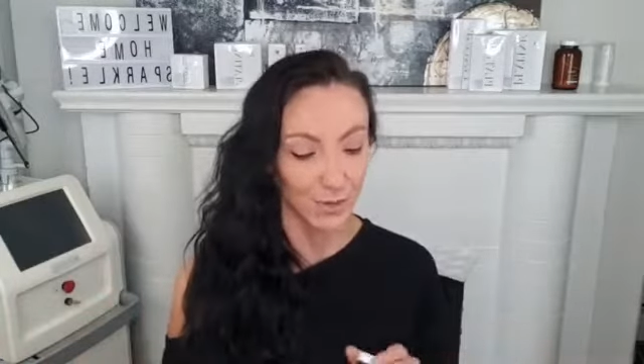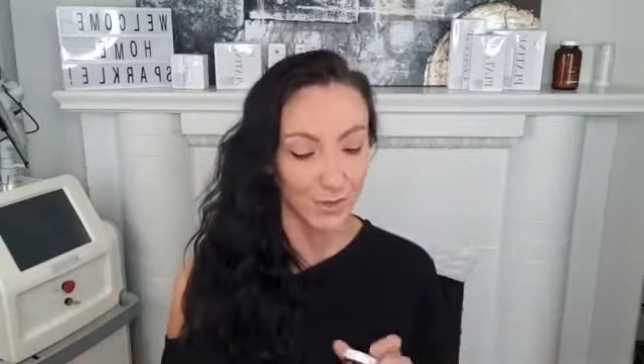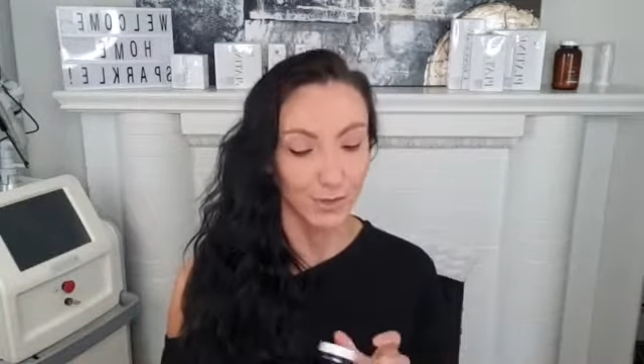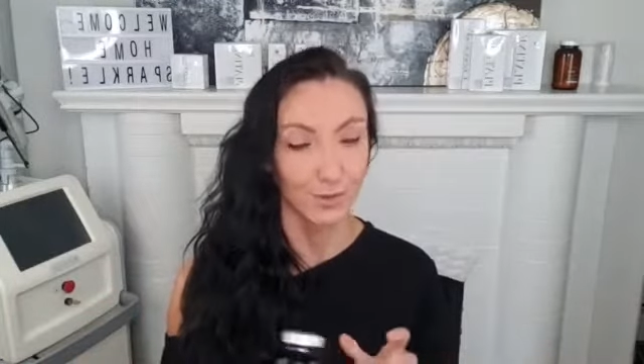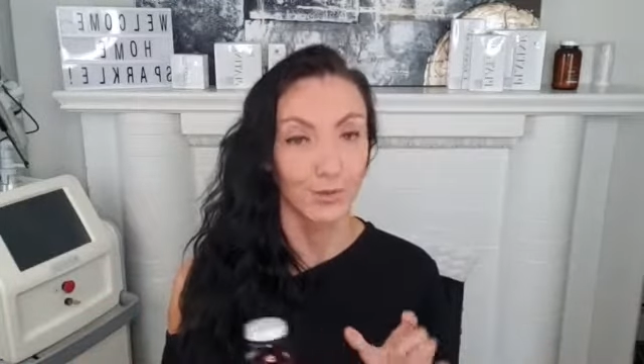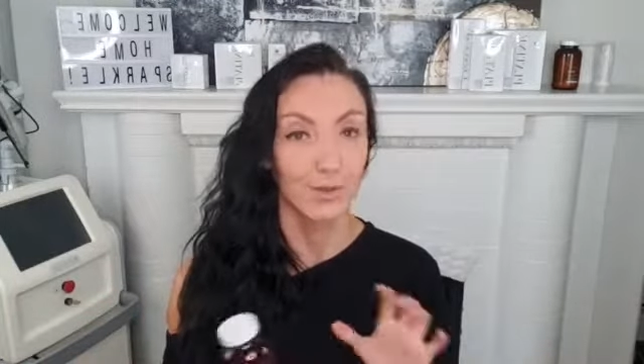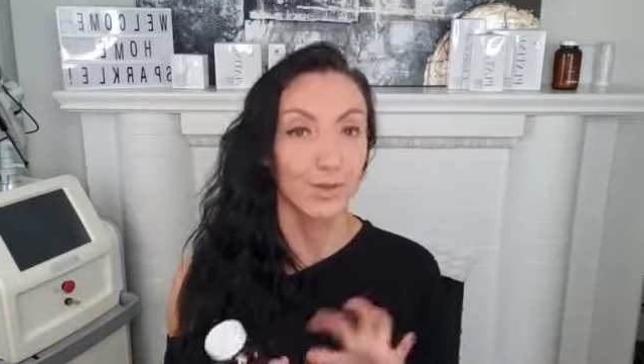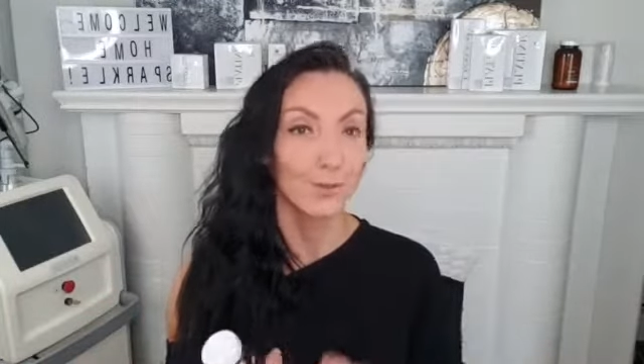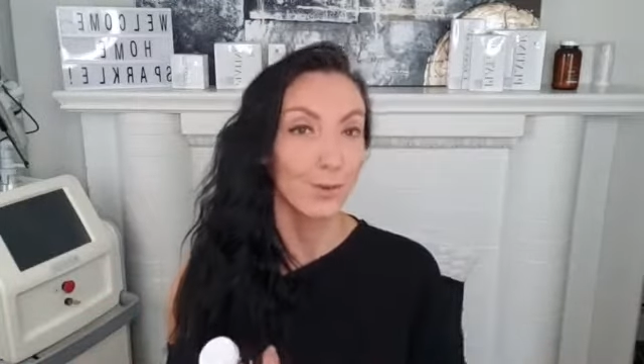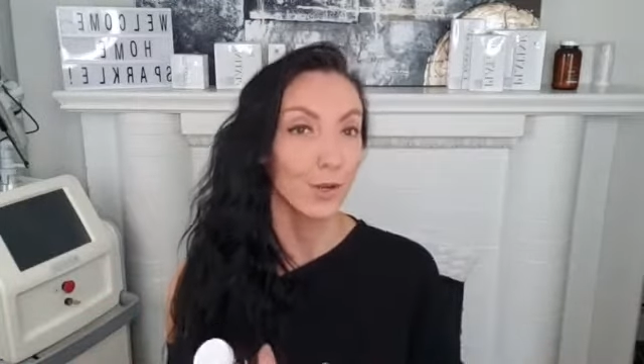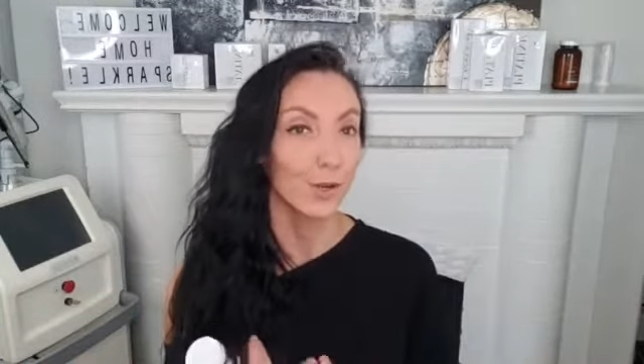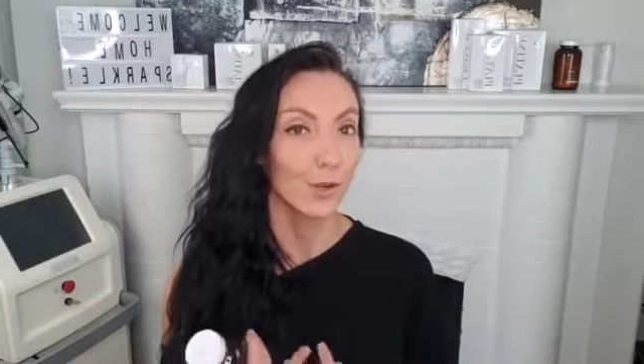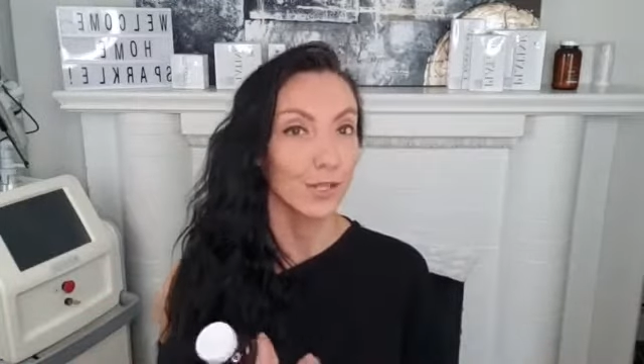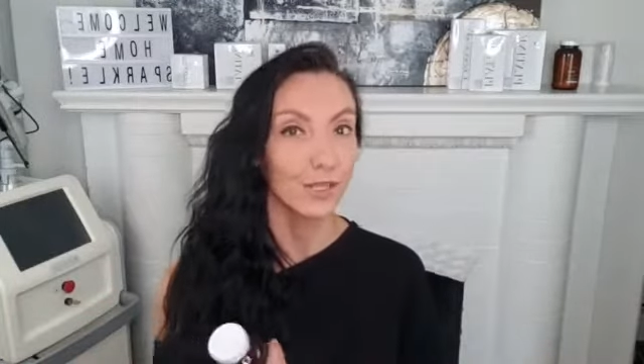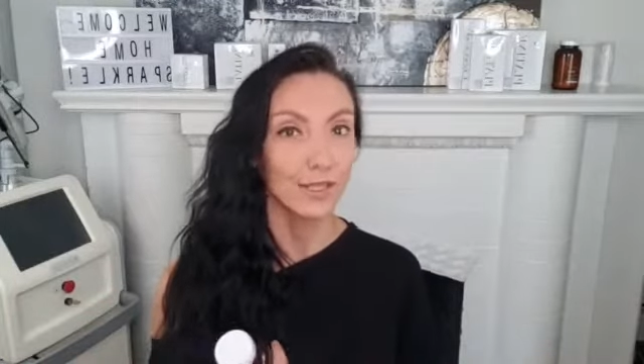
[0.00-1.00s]
So super
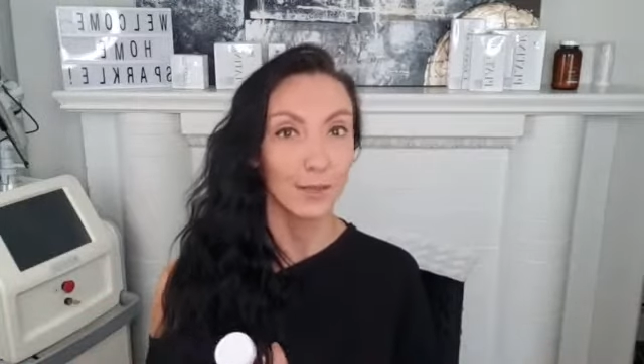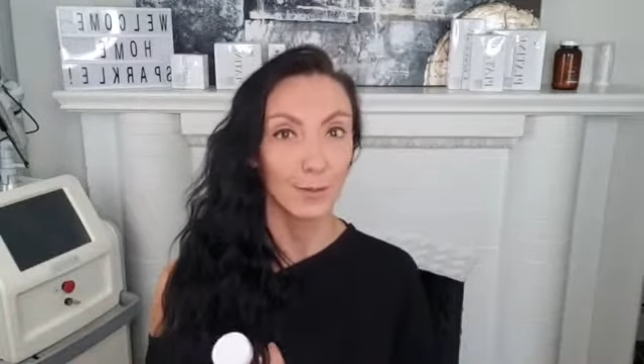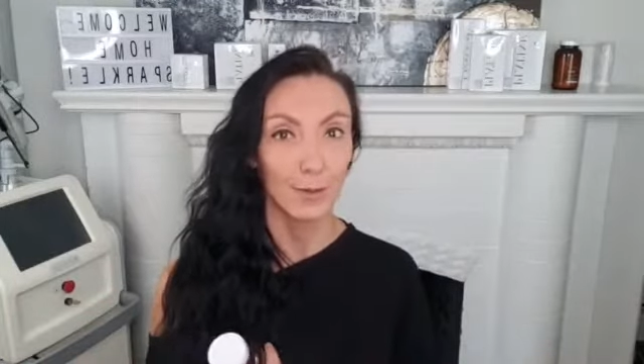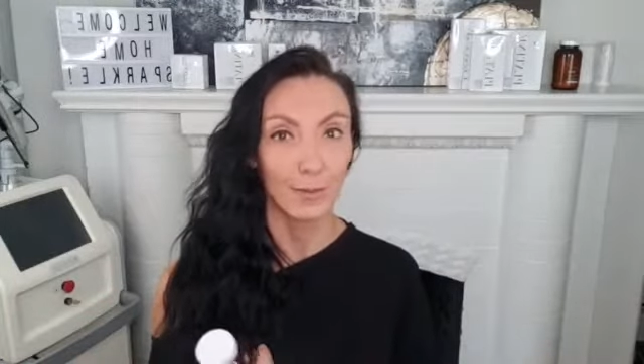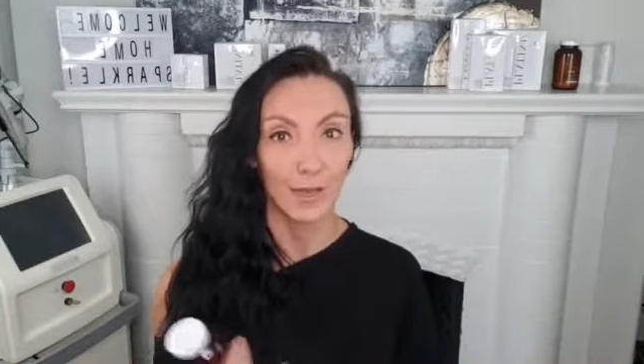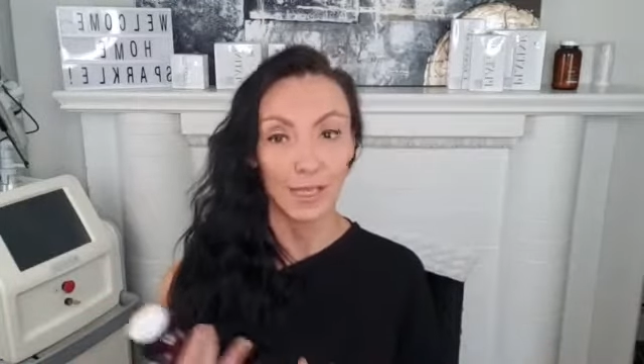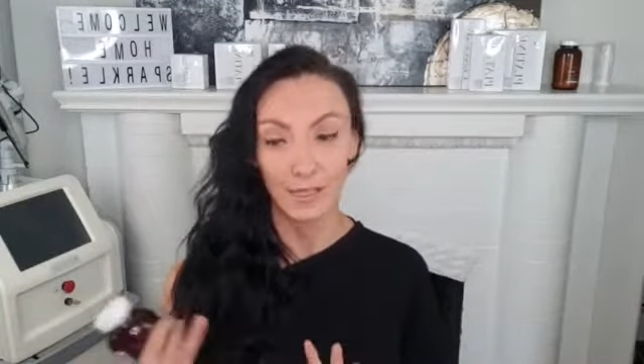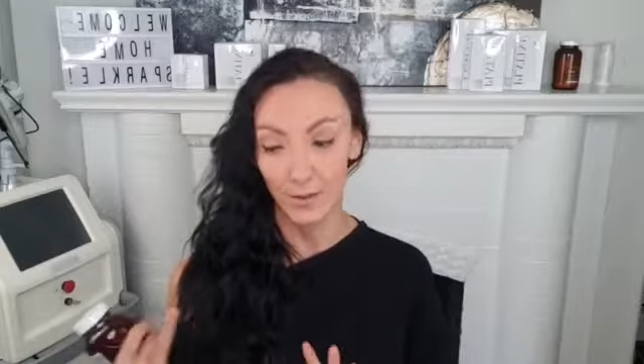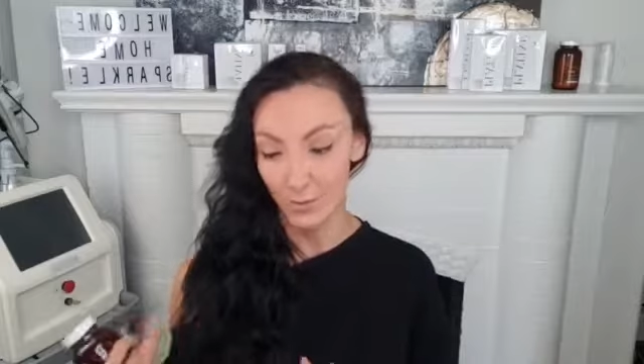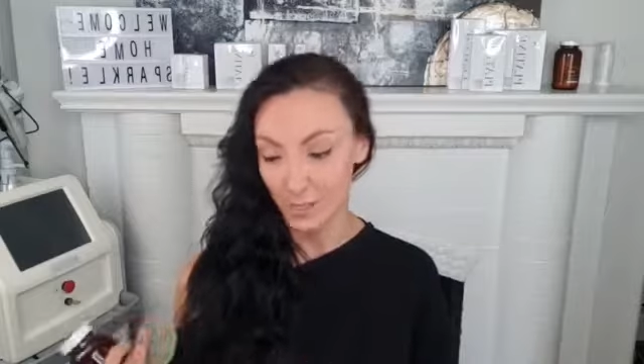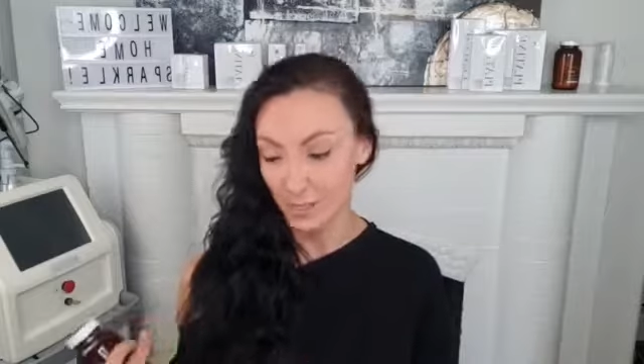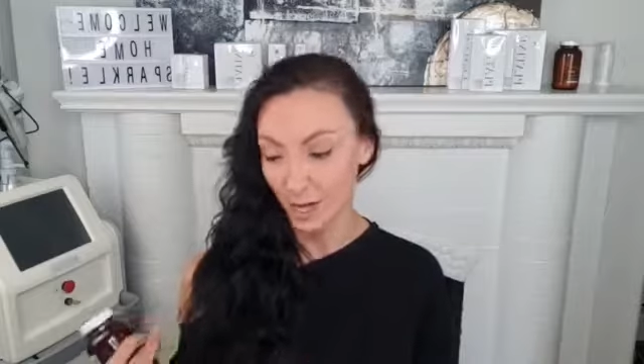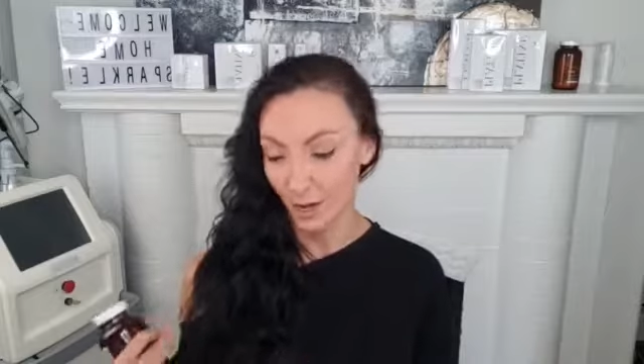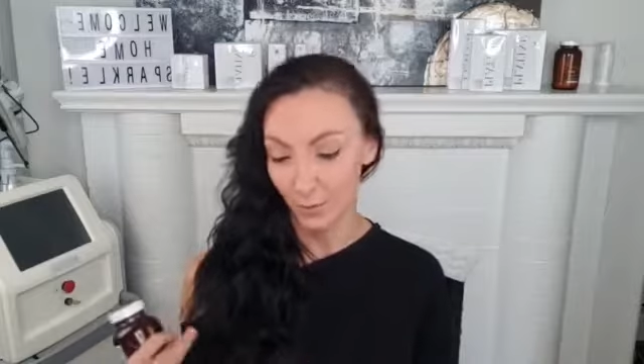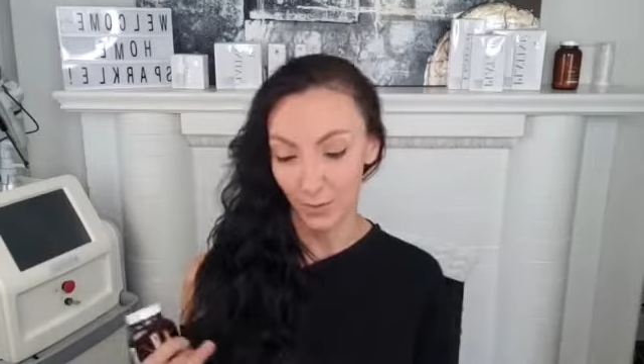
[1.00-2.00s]
good supplement. I would
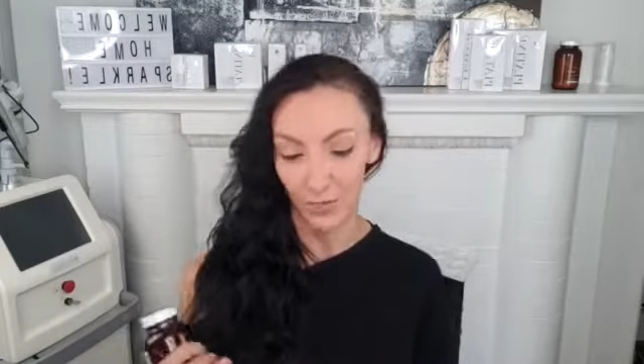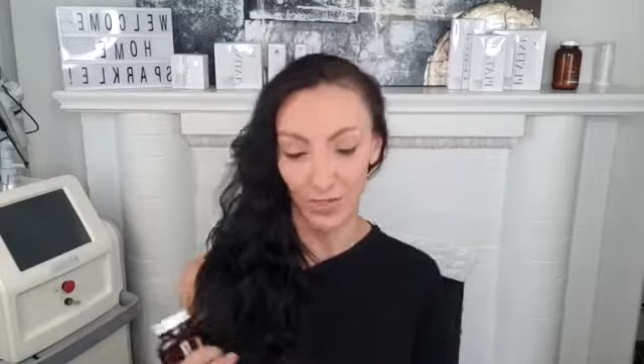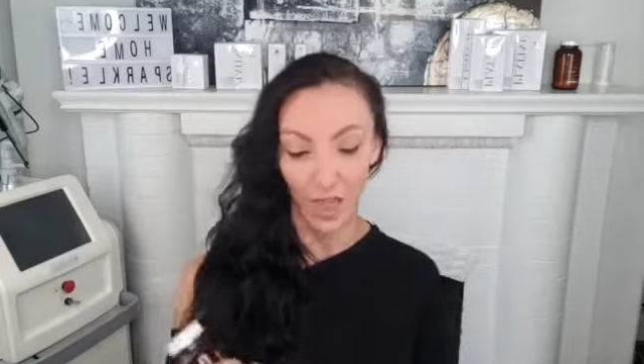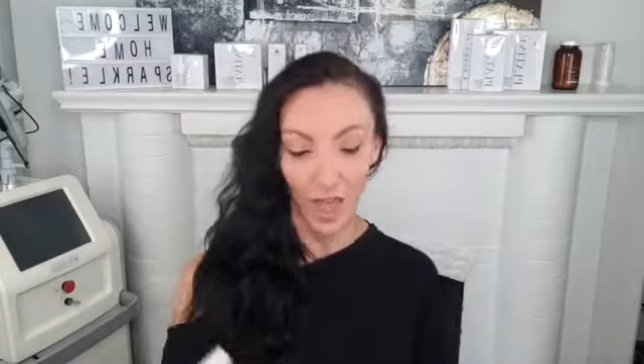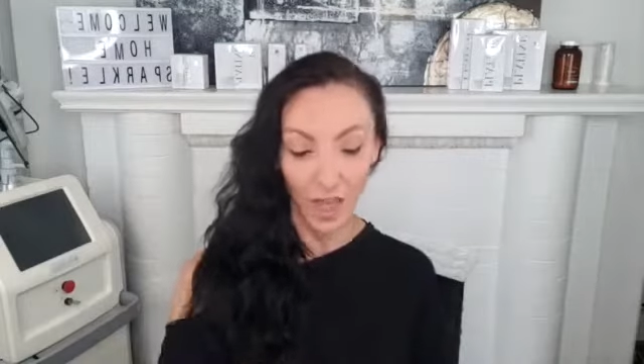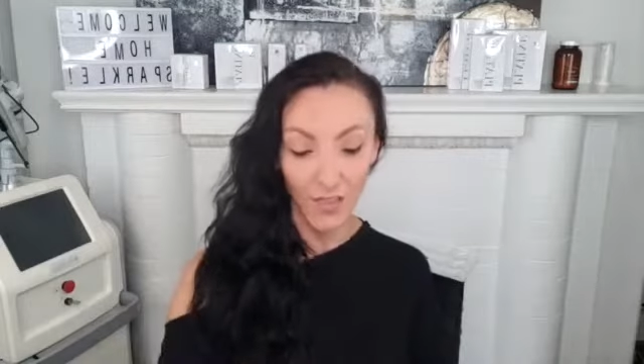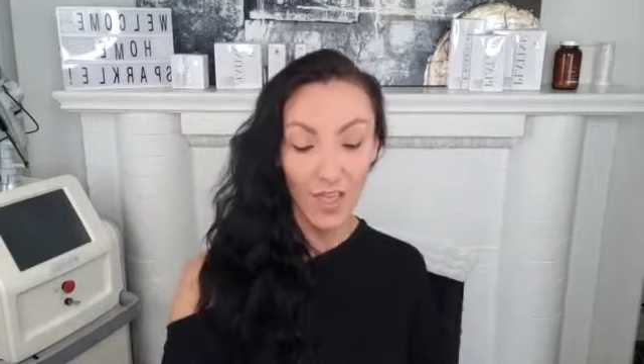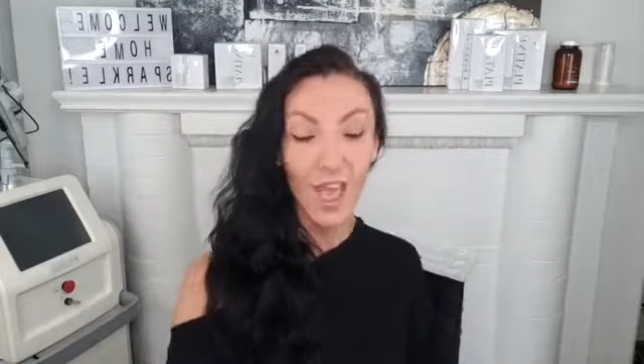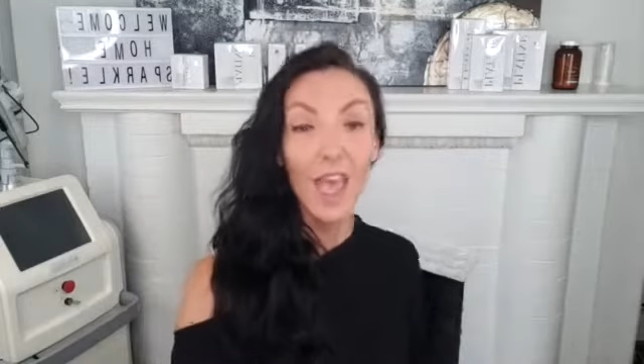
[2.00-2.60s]
start with that.